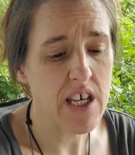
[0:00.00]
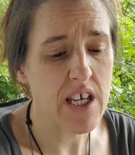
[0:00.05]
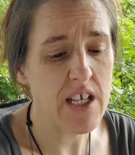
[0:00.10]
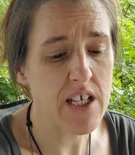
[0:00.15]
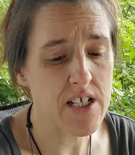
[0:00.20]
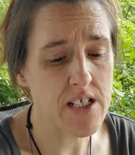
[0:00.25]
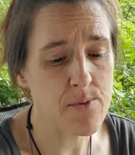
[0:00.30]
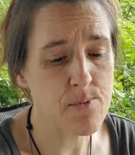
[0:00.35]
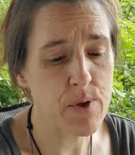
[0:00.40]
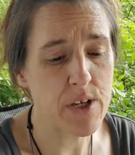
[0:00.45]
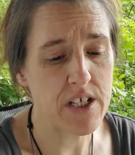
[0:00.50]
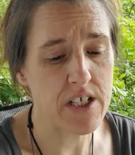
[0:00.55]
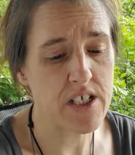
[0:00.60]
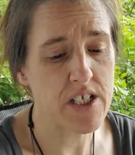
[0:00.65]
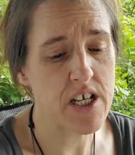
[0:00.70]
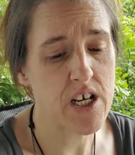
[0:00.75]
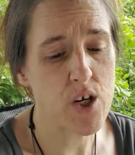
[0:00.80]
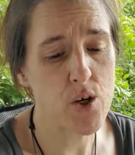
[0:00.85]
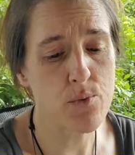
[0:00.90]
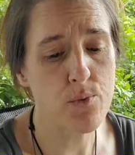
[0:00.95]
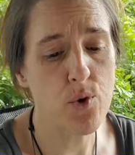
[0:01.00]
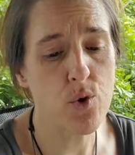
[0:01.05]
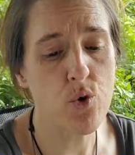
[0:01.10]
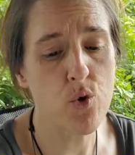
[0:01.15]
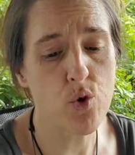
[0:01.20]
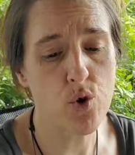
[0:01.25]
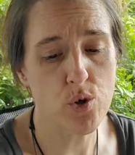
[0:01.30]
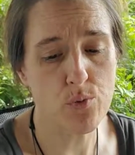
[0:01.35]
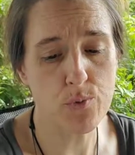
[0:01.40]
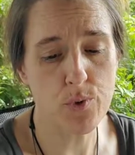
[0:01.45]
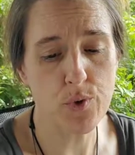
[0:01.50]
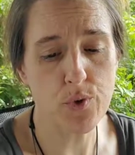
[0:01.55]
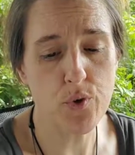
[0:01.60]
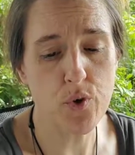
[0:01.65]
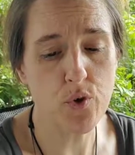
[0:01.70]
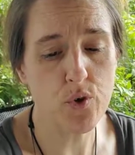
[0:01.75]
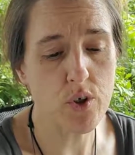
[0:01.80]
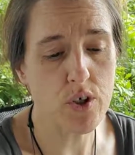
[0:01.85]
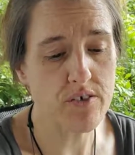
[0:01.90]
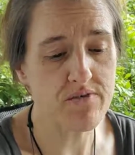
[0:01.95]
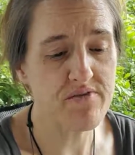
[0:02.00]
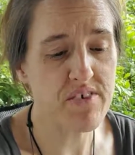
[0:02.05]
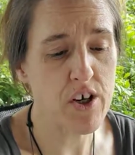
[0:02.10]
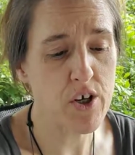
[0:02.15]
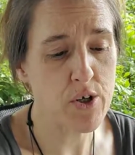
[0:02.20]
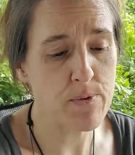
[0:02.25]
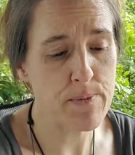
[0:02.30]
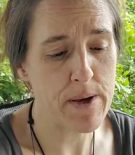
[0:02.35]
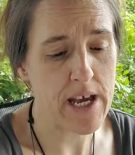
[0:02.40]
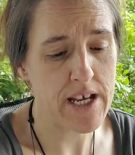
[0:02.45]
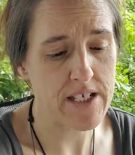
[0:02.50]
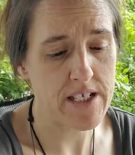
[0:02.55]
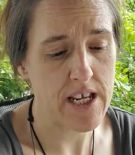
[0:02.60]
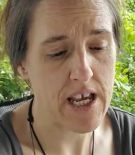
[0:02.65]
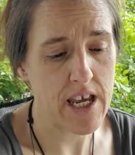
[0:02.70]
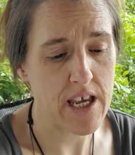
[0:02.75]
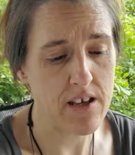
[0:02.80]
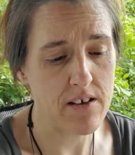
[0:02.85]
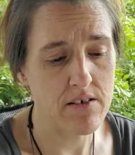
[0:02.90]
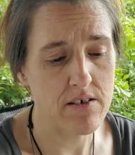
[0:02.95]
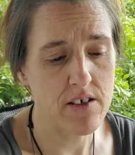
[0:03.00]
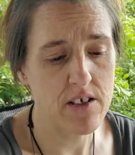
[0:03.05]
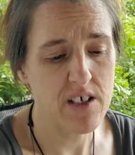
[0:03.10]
It has been a terrible, horrible, no good, very bad day.